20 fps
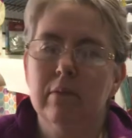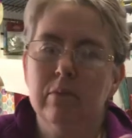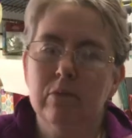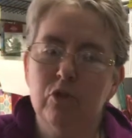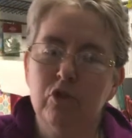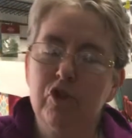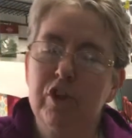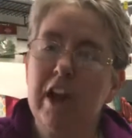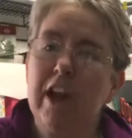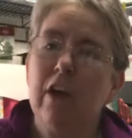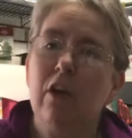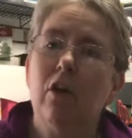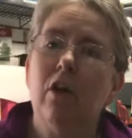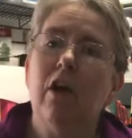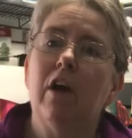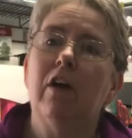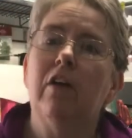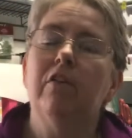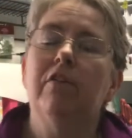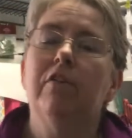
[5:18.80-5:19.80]
share
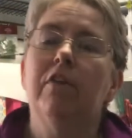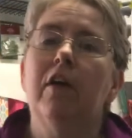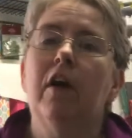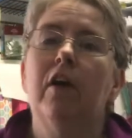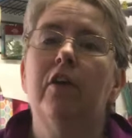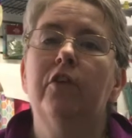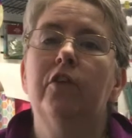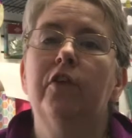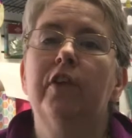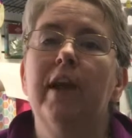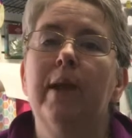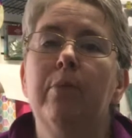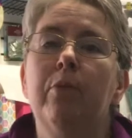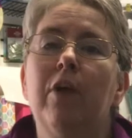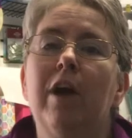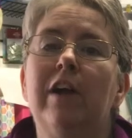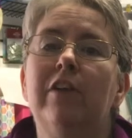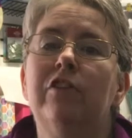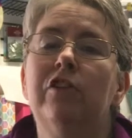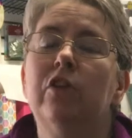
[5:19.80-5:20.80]
of the 100 day
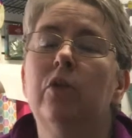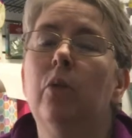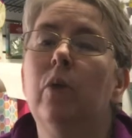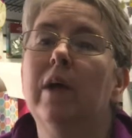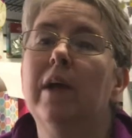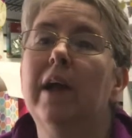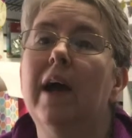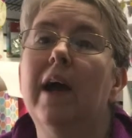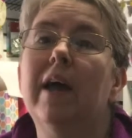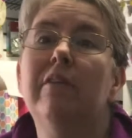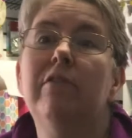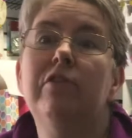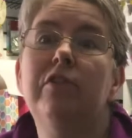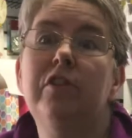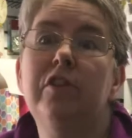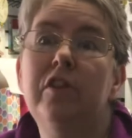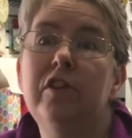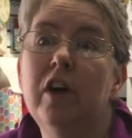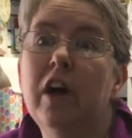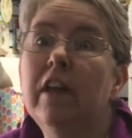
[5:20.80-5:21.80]
project, what I've
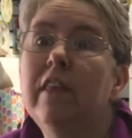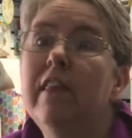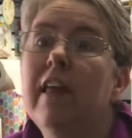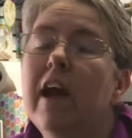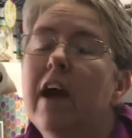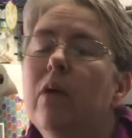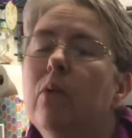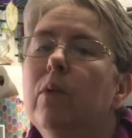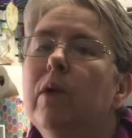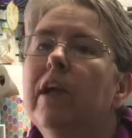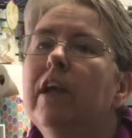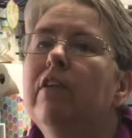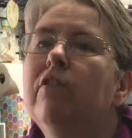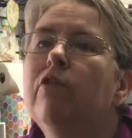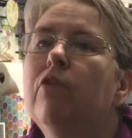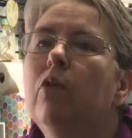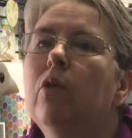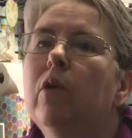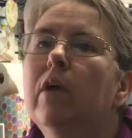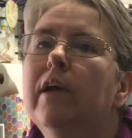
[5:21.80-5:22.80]
done that week
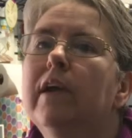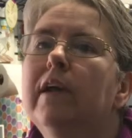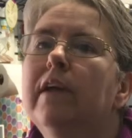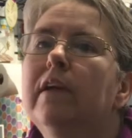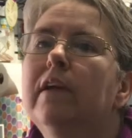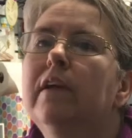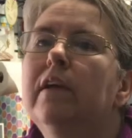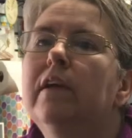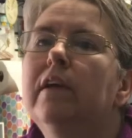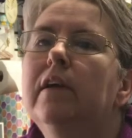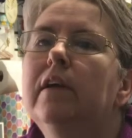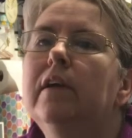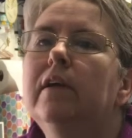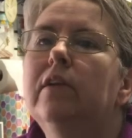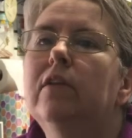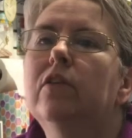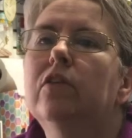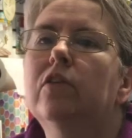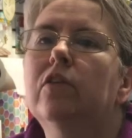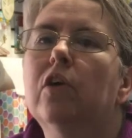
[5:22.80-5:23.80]
for it.
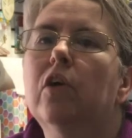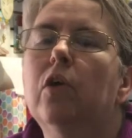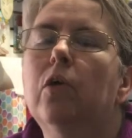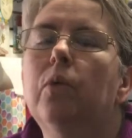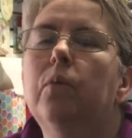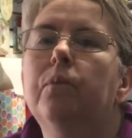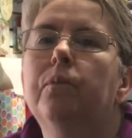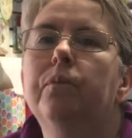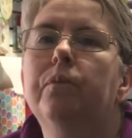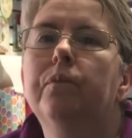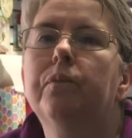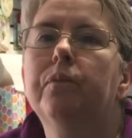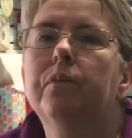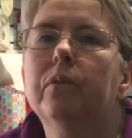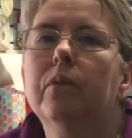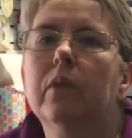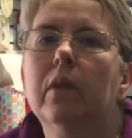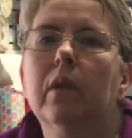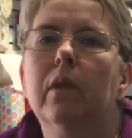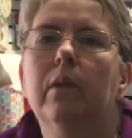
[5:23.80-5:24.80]
So
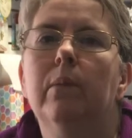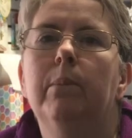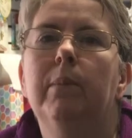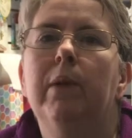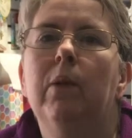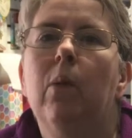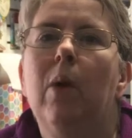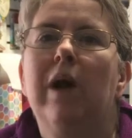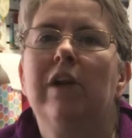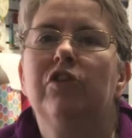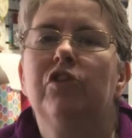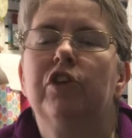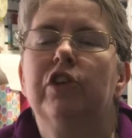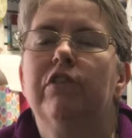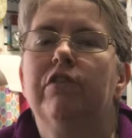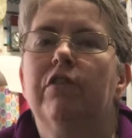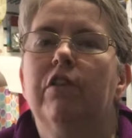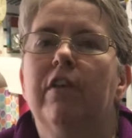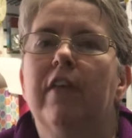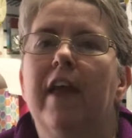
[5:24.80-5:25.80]
be
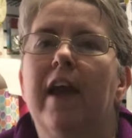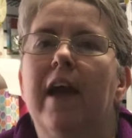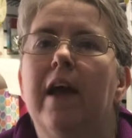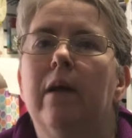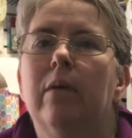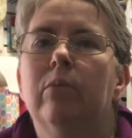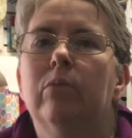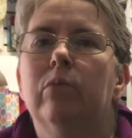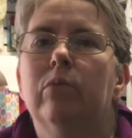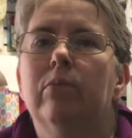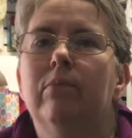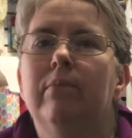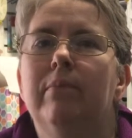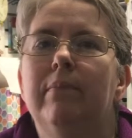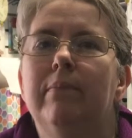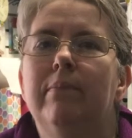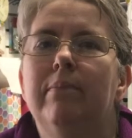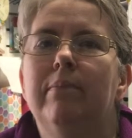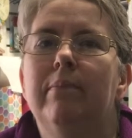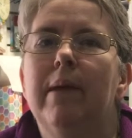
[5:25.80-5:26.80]
watching for that.
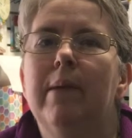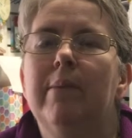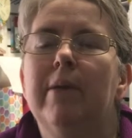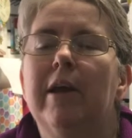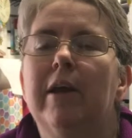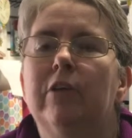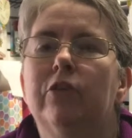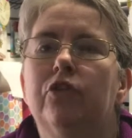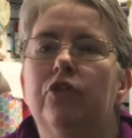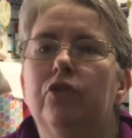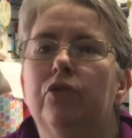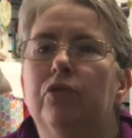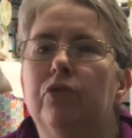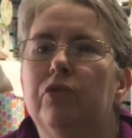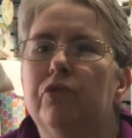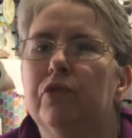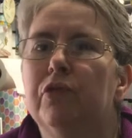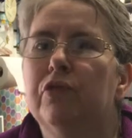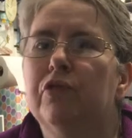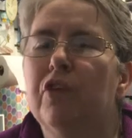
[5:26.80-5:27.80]
Maybe I'll shoot
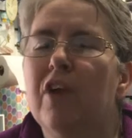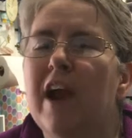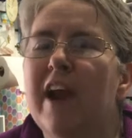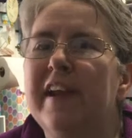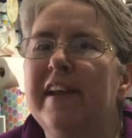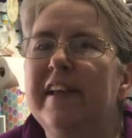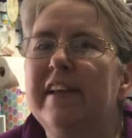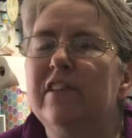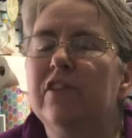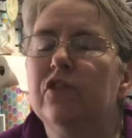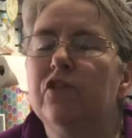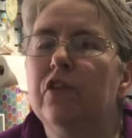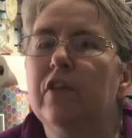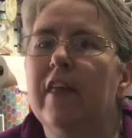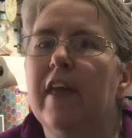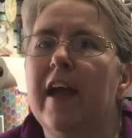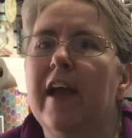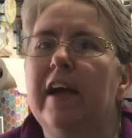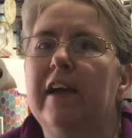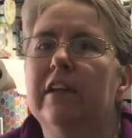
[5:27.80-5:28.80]
for Fridays for
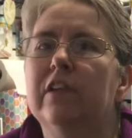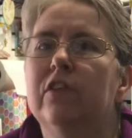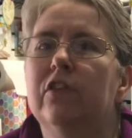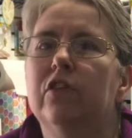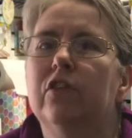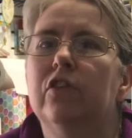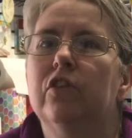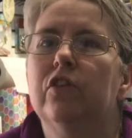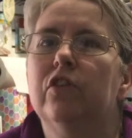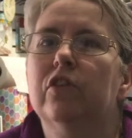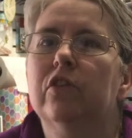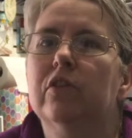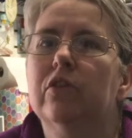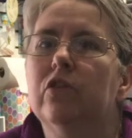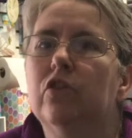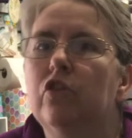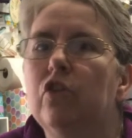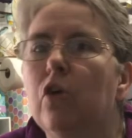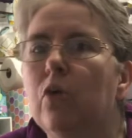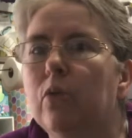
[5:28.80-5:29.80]
that to just
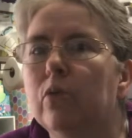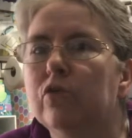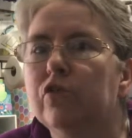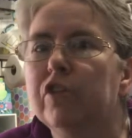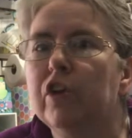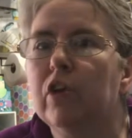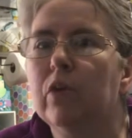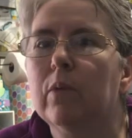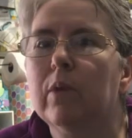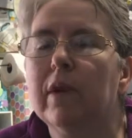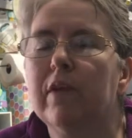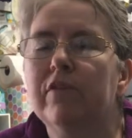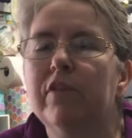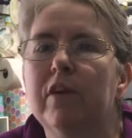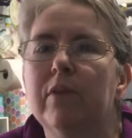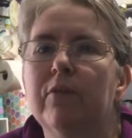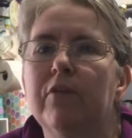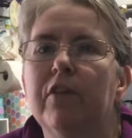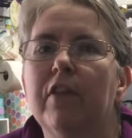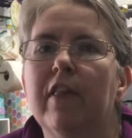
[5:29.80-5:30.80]
share what I've
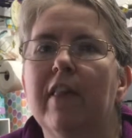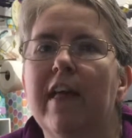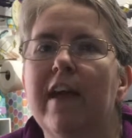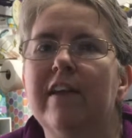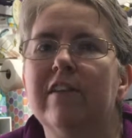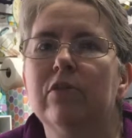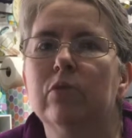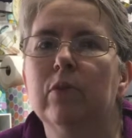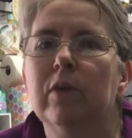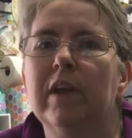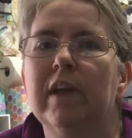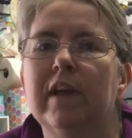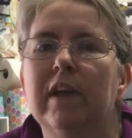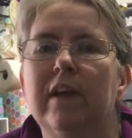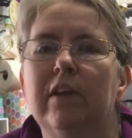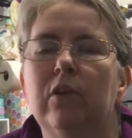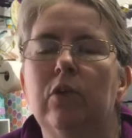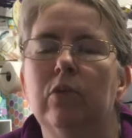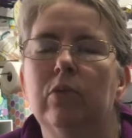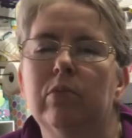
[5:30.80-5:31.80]
done for the last week.
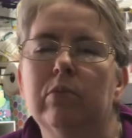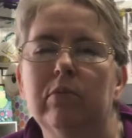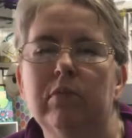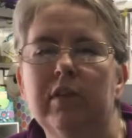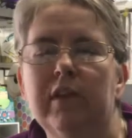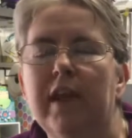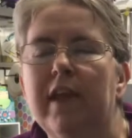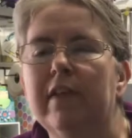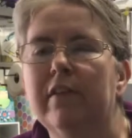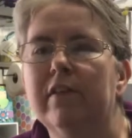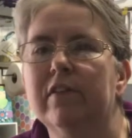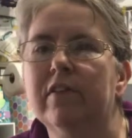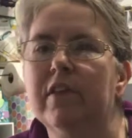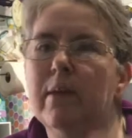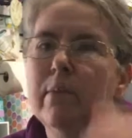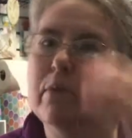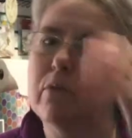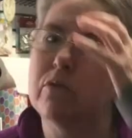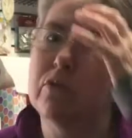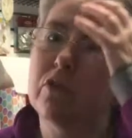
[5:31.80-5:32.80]
I know today, this
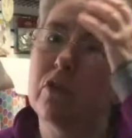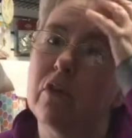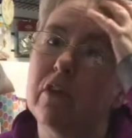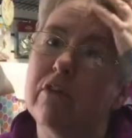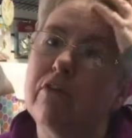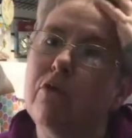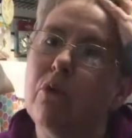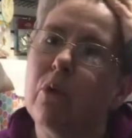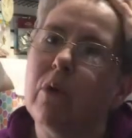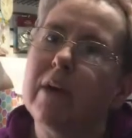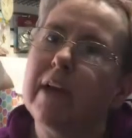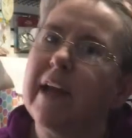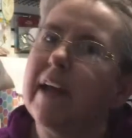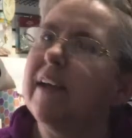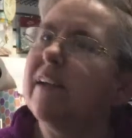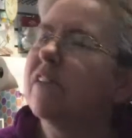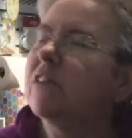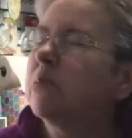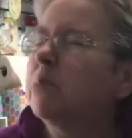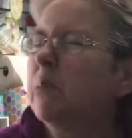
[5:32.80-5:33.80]
time it was only 4
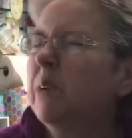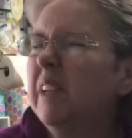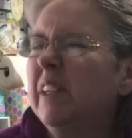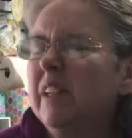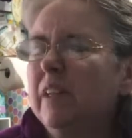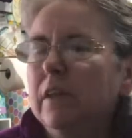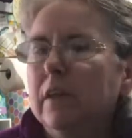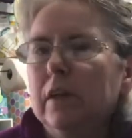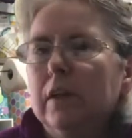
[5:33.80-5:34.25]
days, but